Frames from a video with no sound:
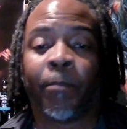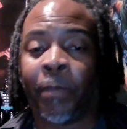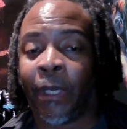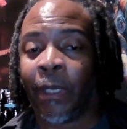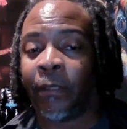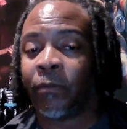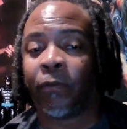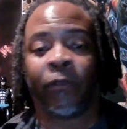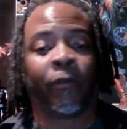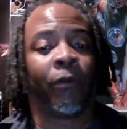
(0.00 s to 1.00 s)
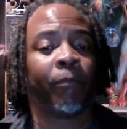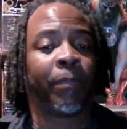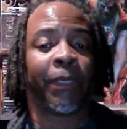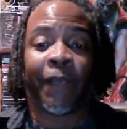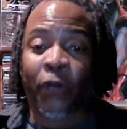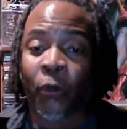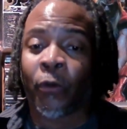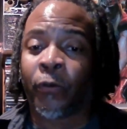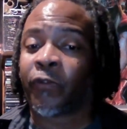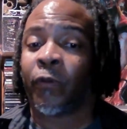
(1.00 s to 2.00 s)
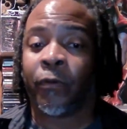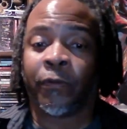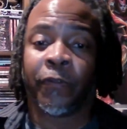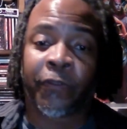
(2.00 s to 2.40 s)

but I've heard certain